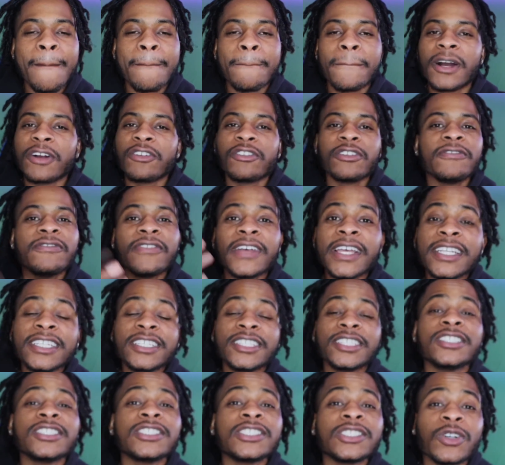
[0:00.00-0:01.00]
But
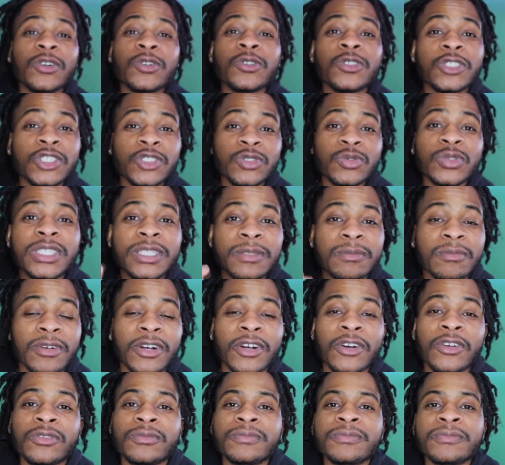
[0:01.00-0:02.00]
revenge is so sweet,
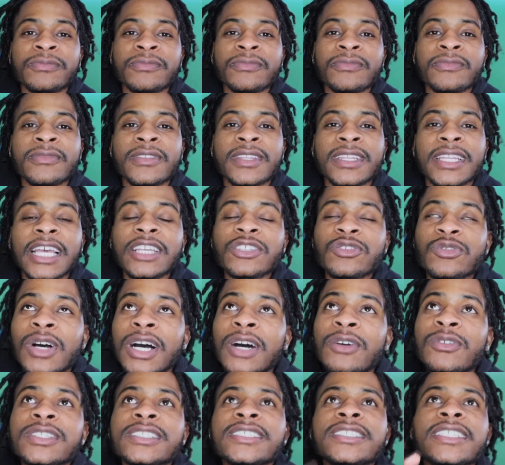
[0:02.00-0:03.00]
bro. That's why
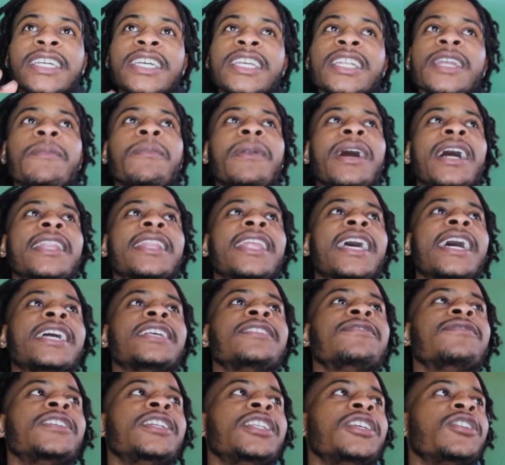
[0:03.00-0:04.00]
I was saying in my
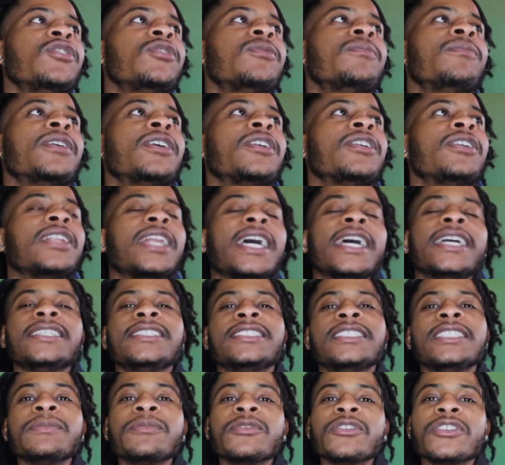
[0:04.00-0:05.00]
last video, bro, like,
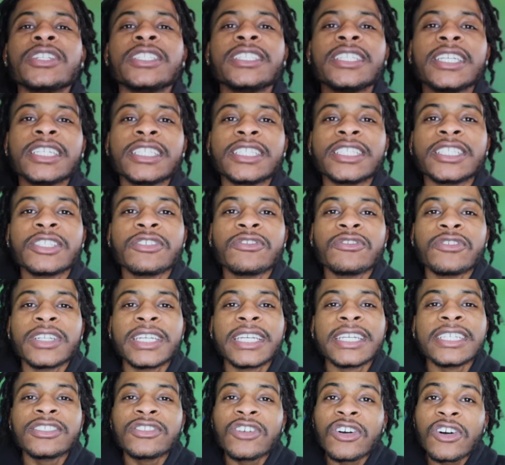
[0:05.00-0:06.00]
semen retention,
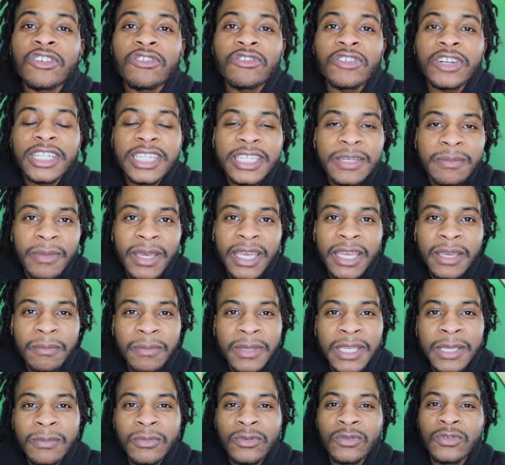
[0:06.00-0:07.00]
it's gonna really make
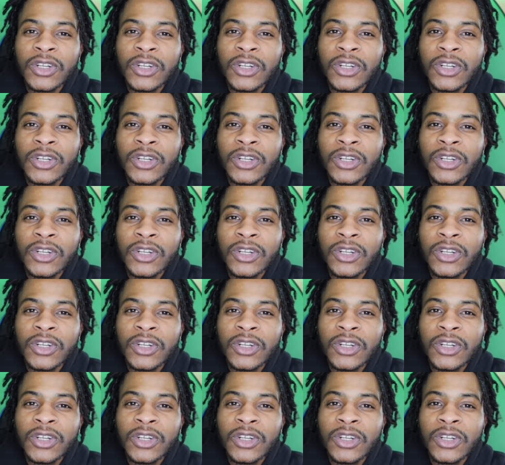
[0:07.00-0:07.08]
people